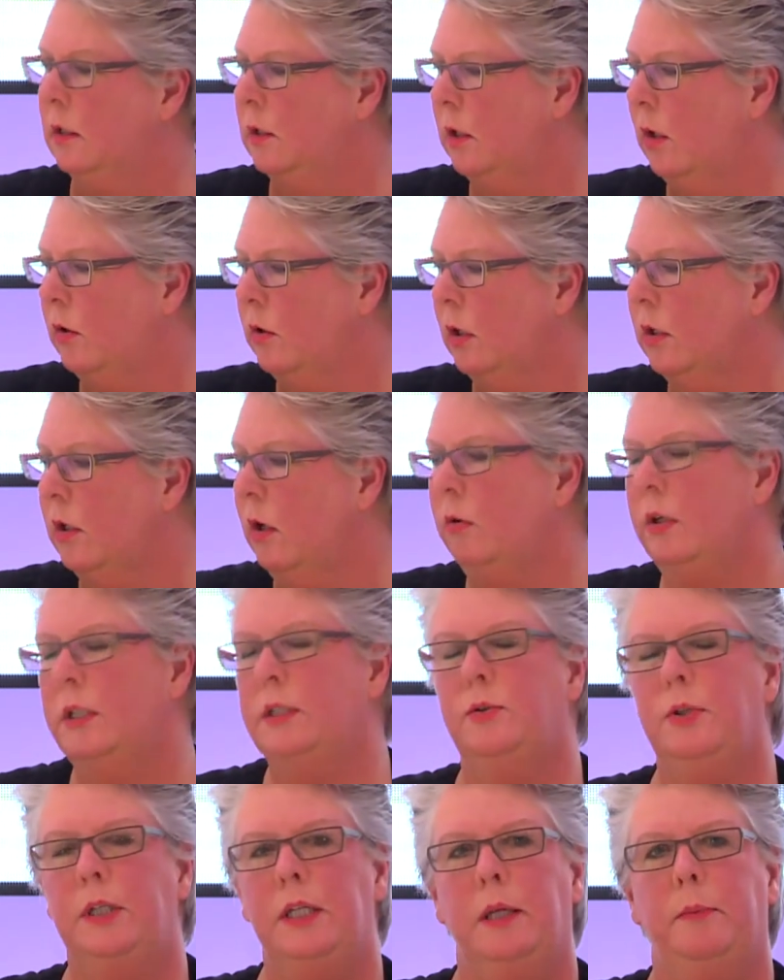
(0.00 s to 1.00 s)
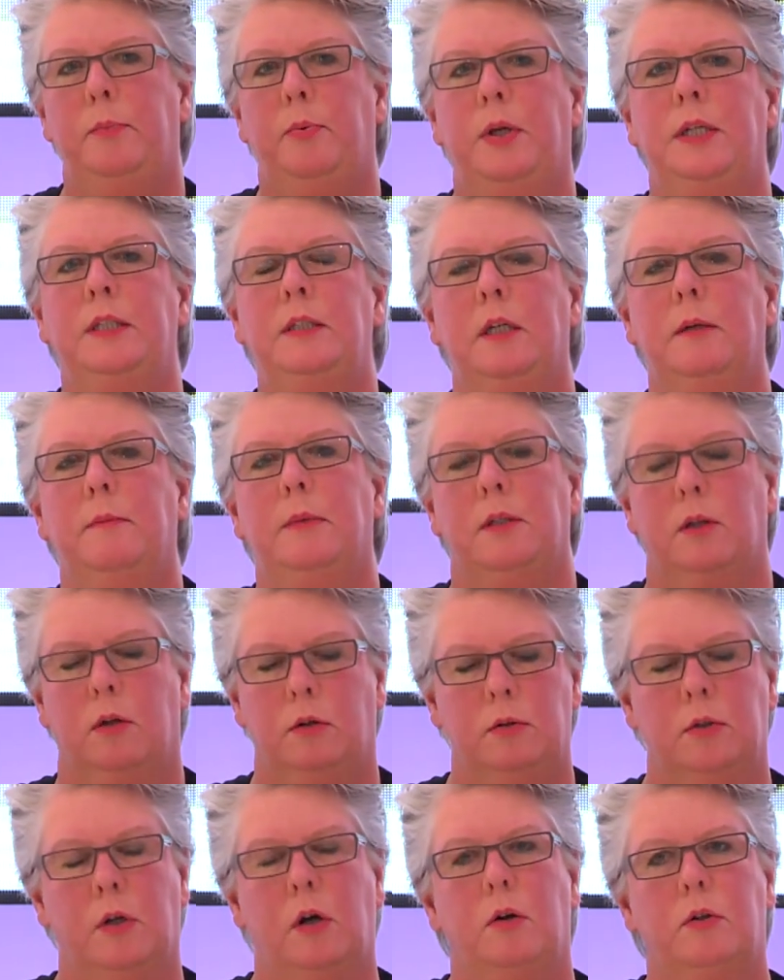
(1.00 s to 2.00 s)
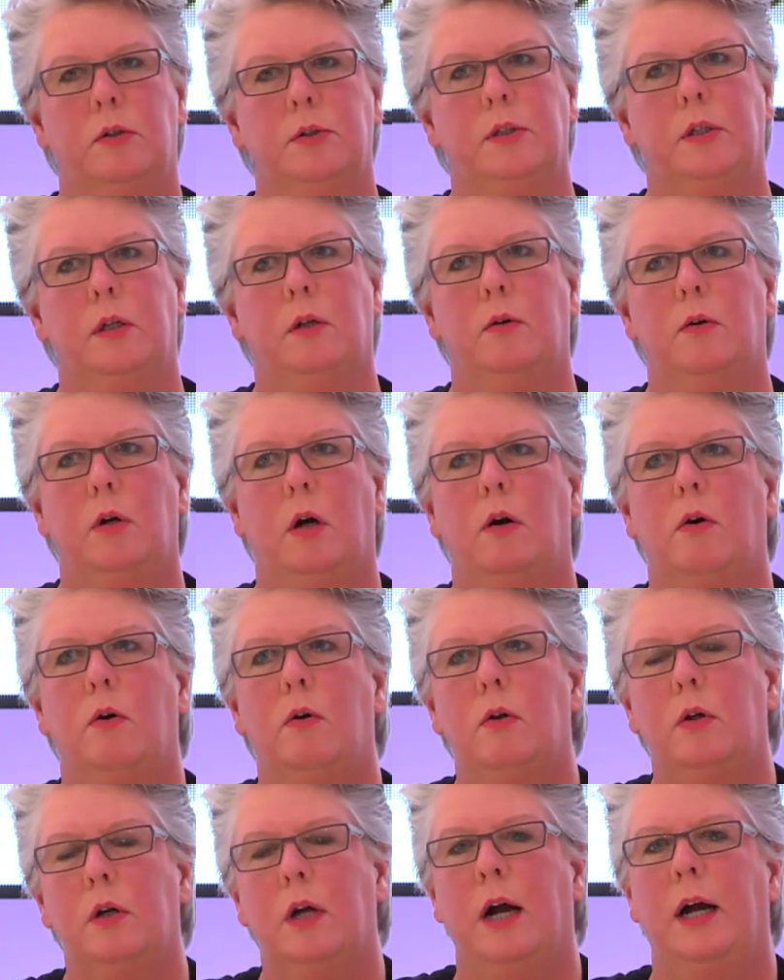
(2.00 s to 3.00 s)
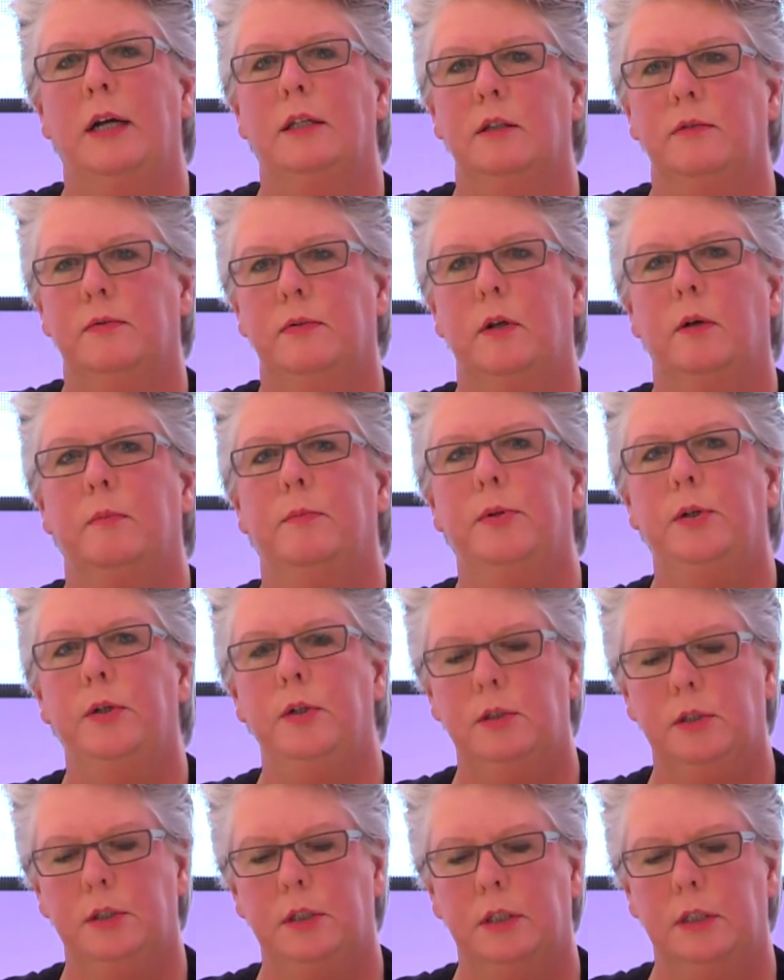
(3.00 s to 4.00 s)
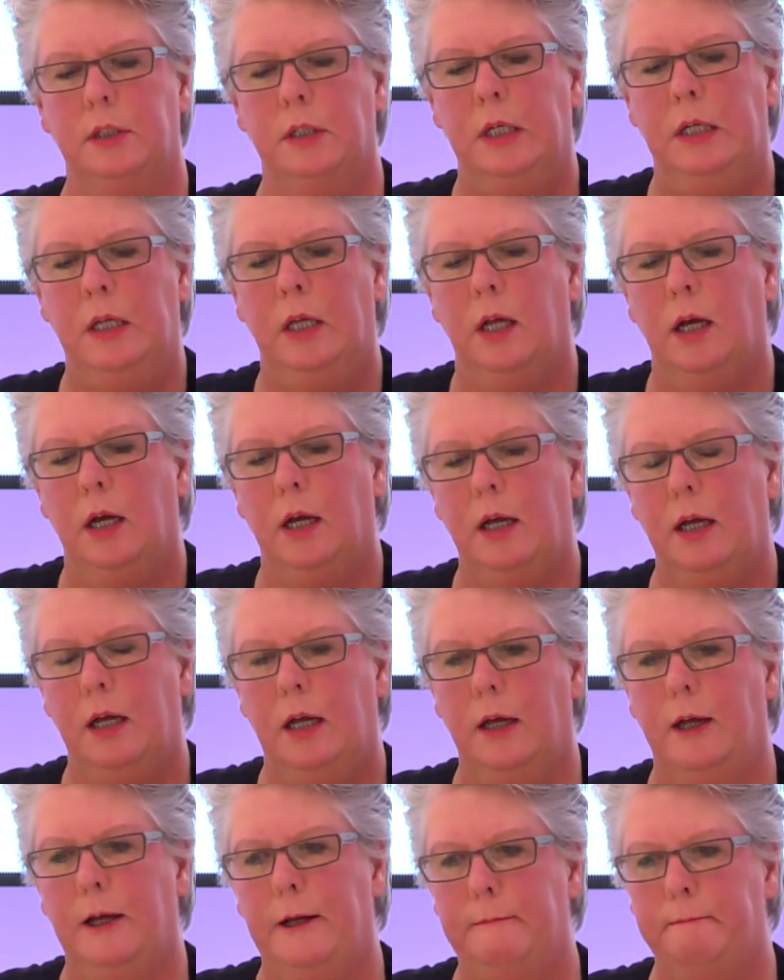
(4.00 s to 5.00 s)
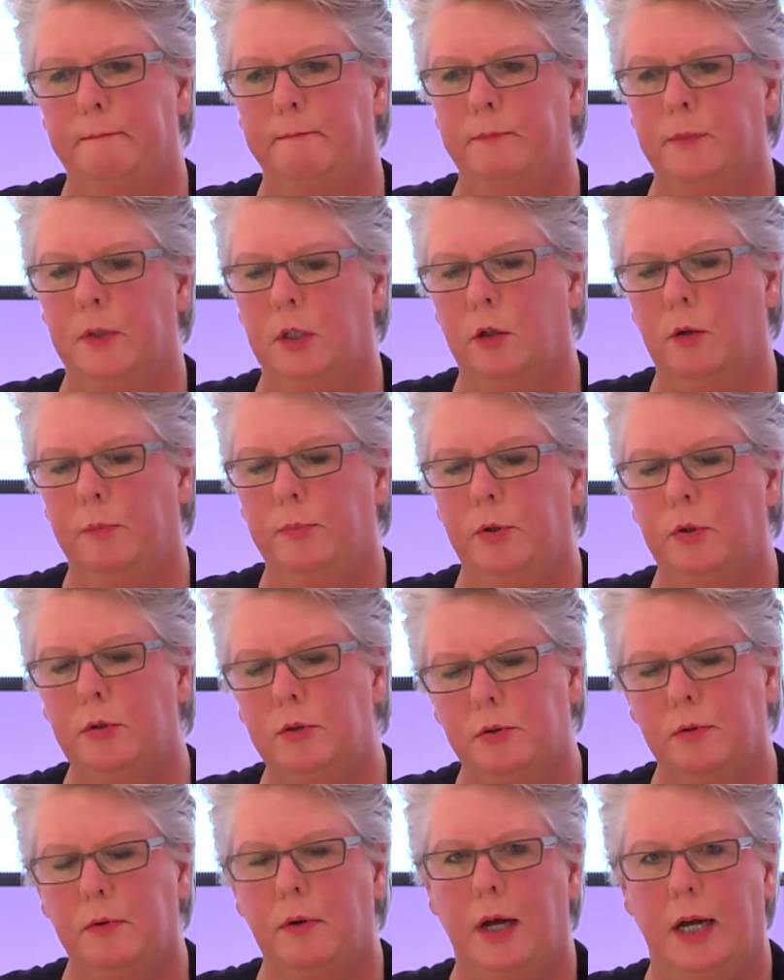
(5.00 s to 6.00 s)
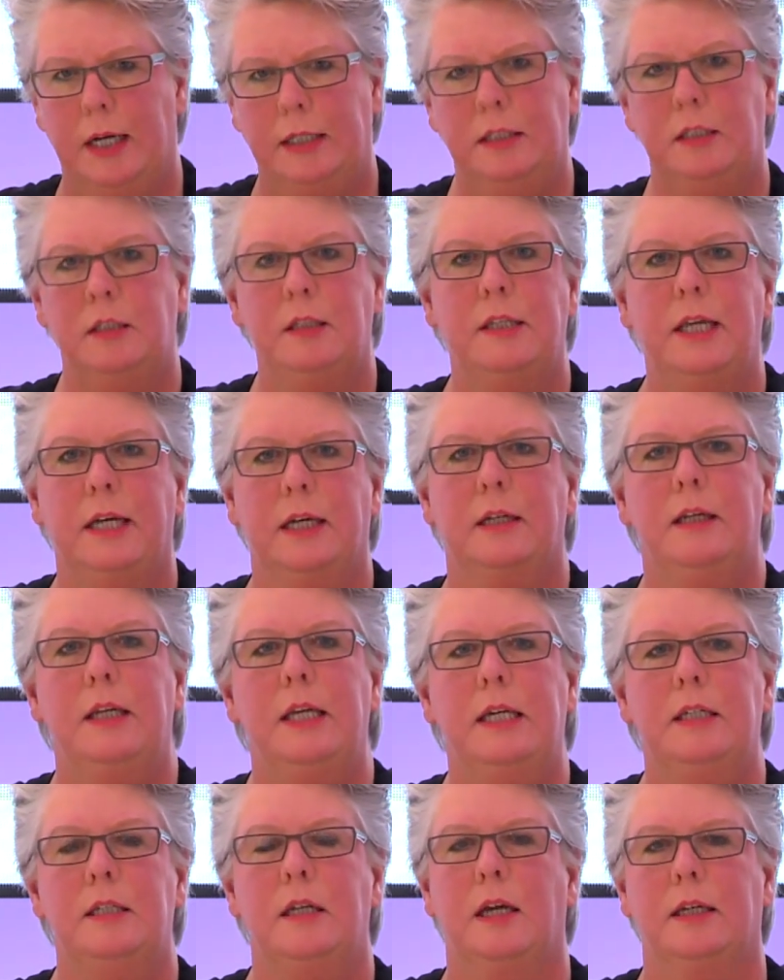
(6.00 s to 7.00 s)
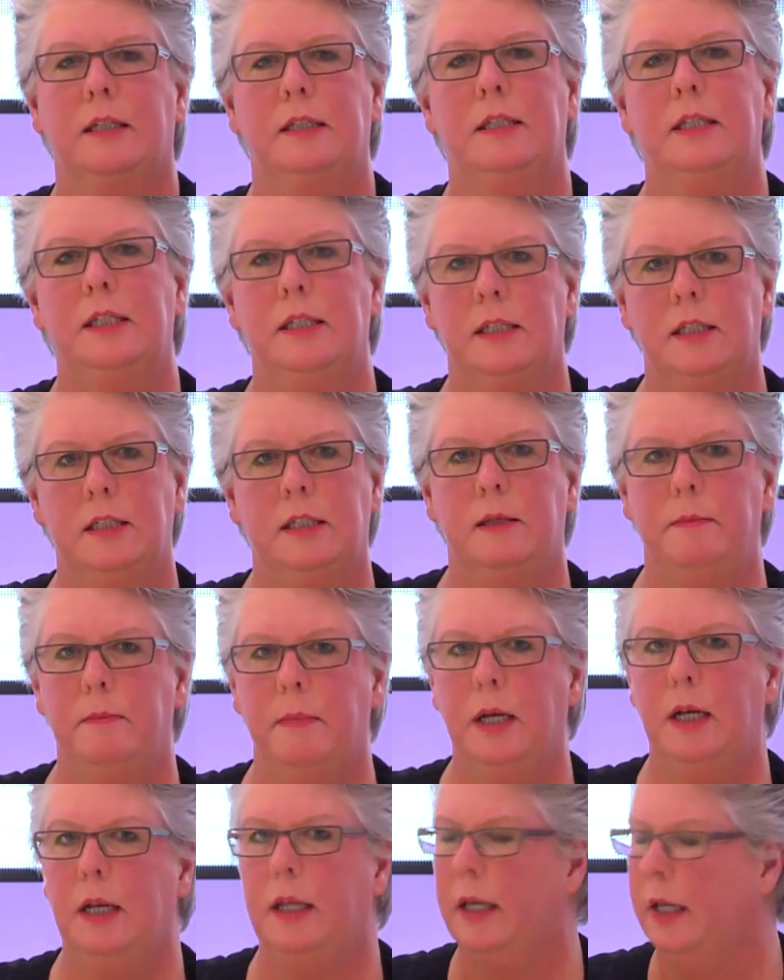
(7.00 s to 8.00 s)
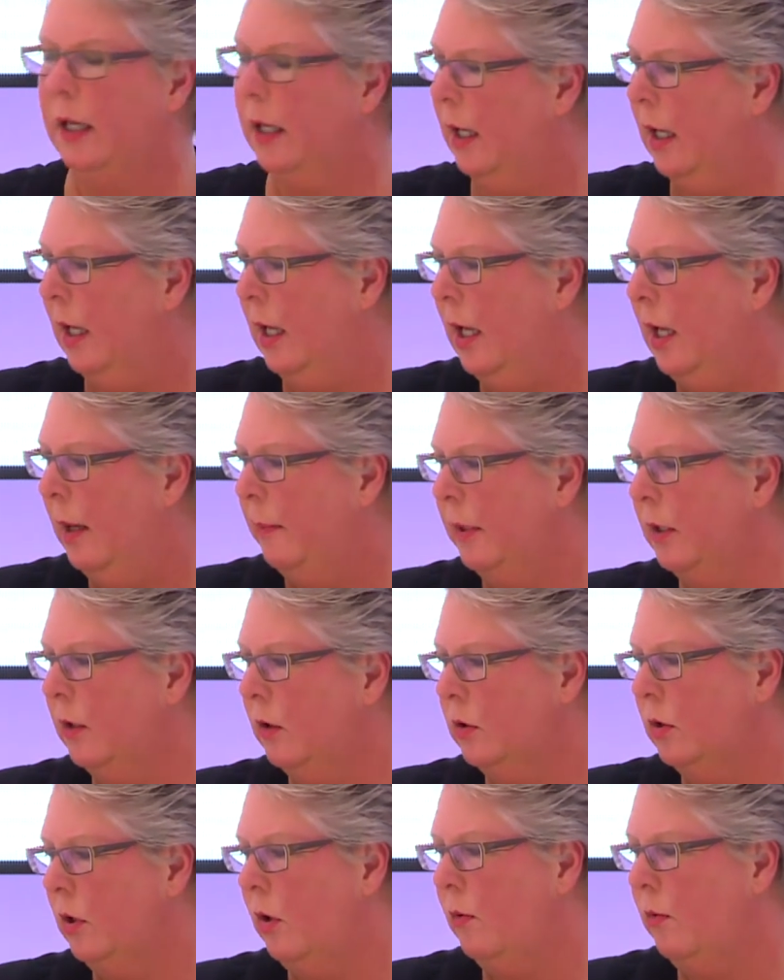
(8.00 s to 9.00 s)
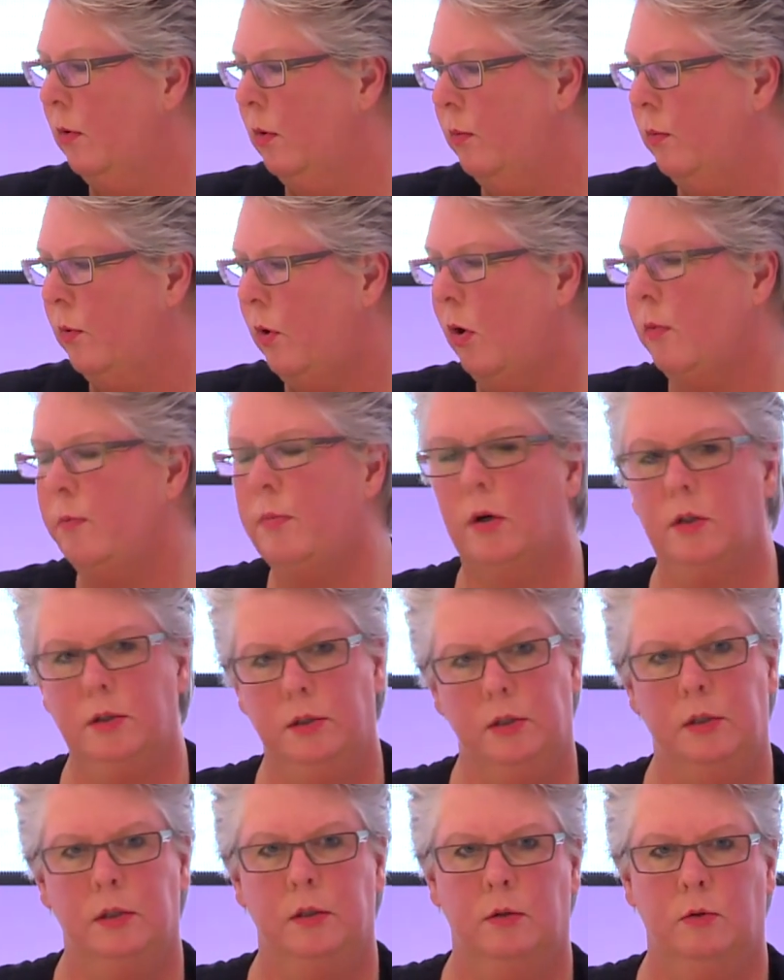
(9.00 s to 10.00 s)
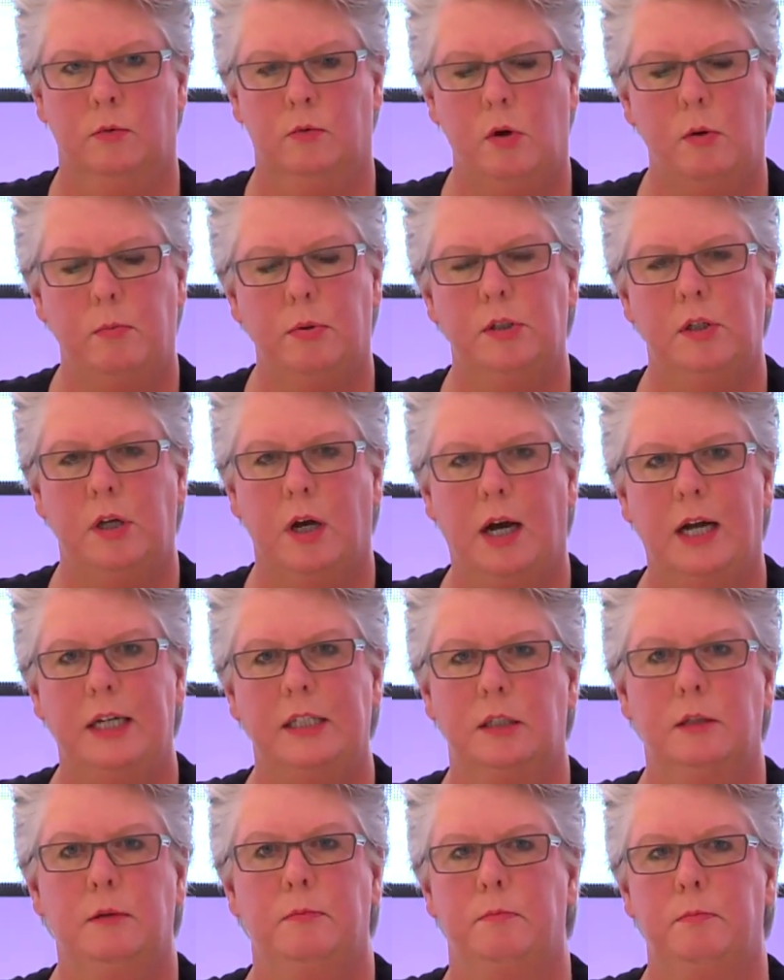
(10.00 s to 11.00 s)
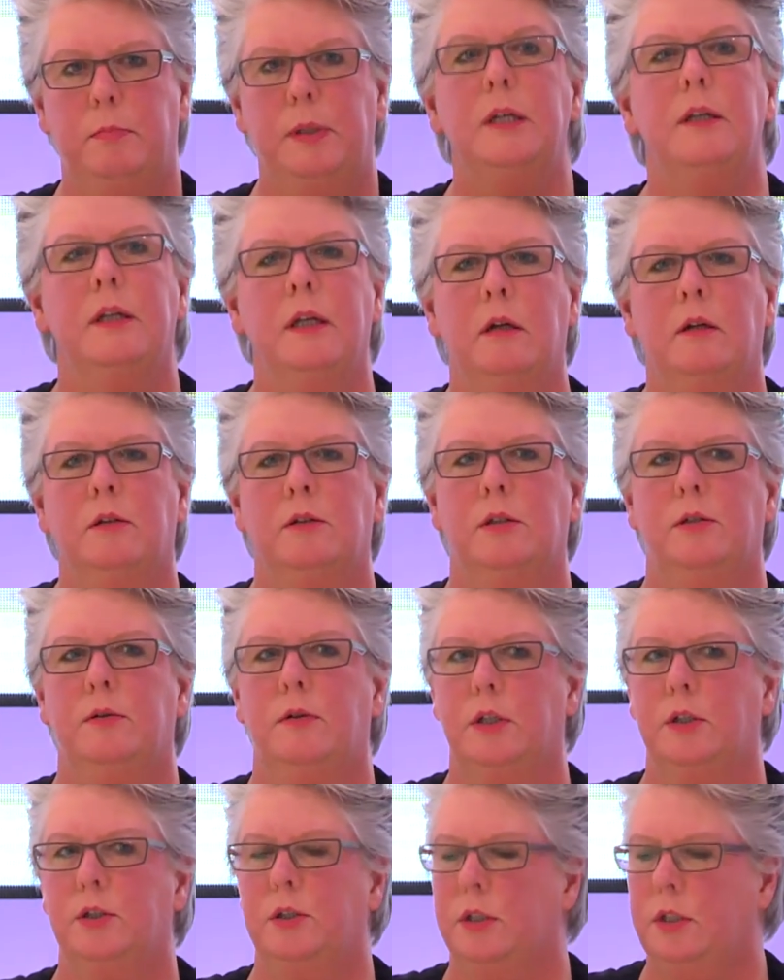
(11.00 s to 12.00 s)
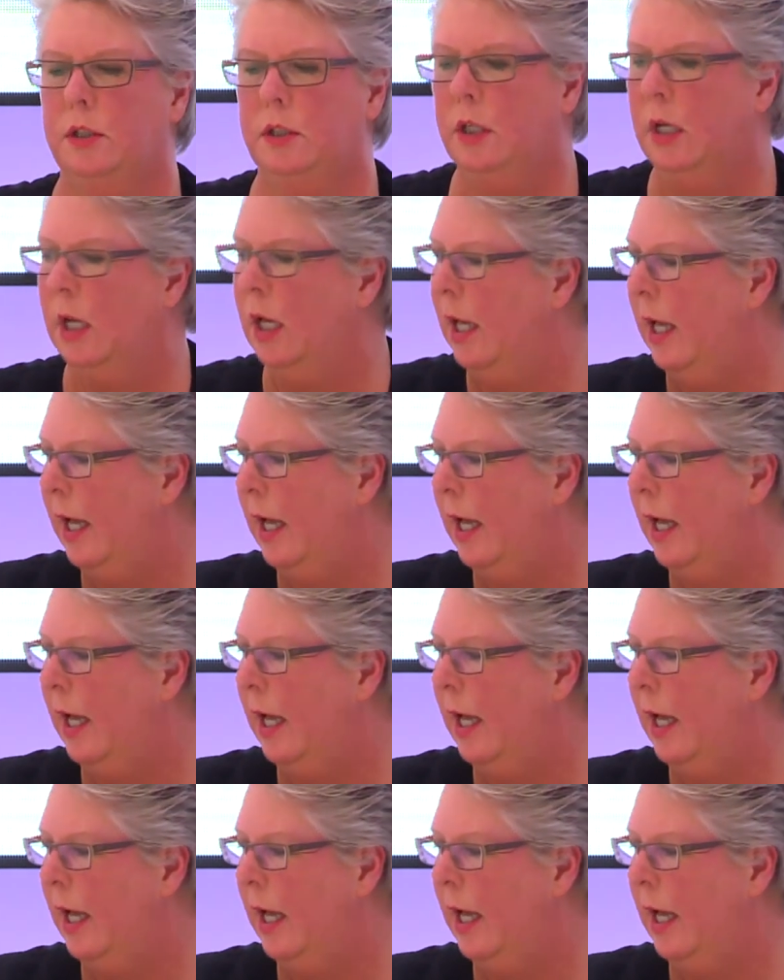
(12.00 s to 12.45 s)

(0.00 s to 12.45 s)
So not only 3D printing, but also all kind of computerized techniques like CNC milling, but also robotized building constructions.